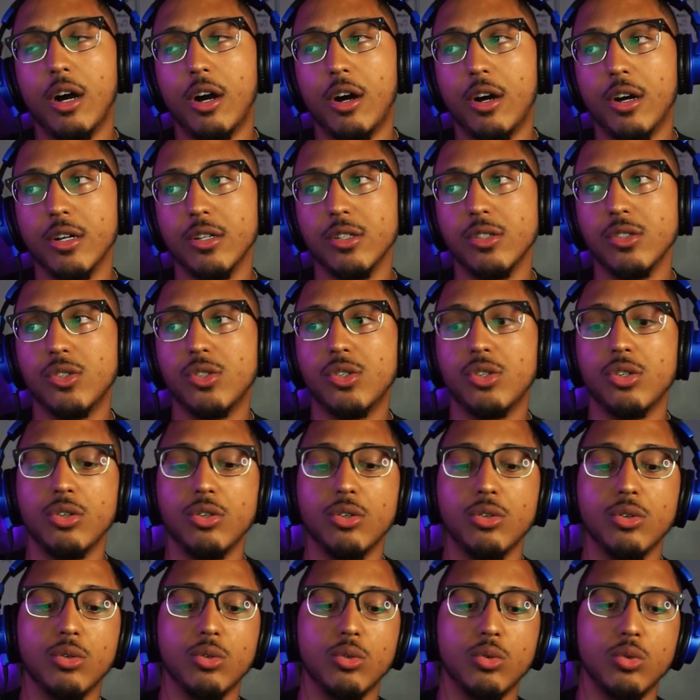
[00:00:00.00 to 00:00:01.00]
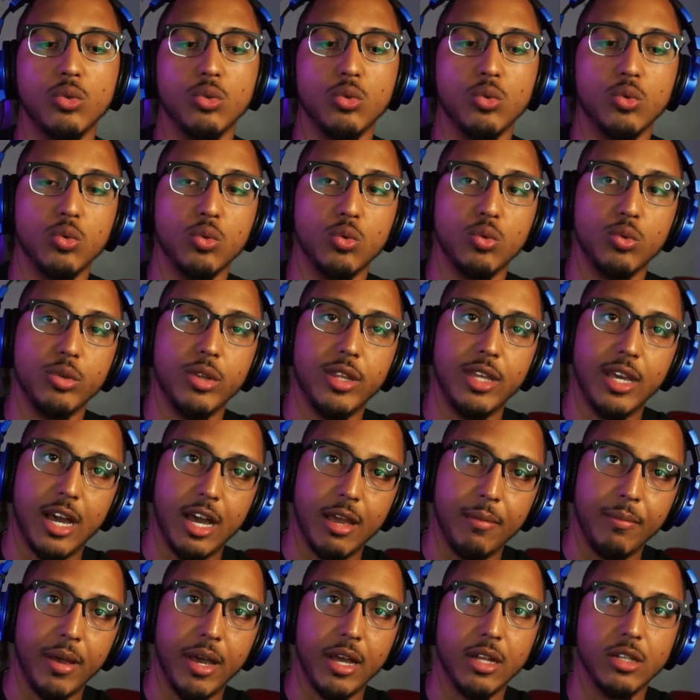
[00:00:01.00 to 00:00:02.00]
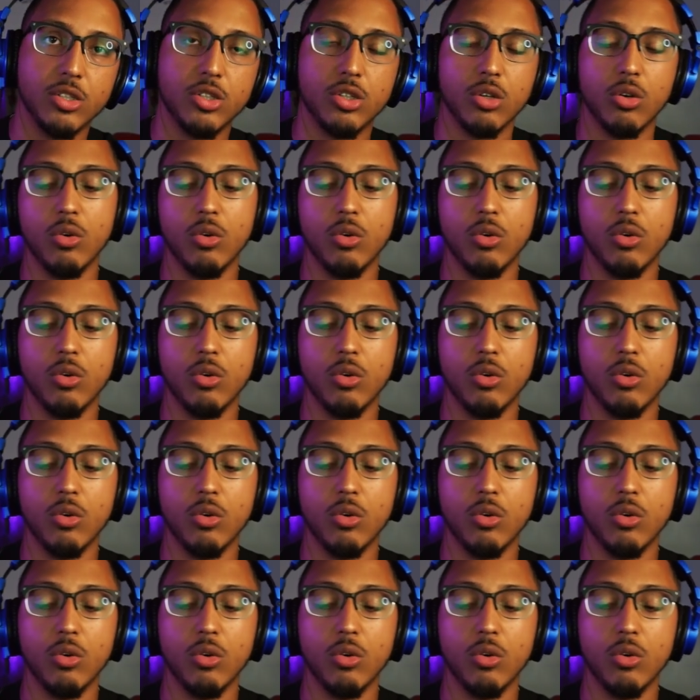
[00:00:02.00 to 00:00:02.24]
onto the iPad.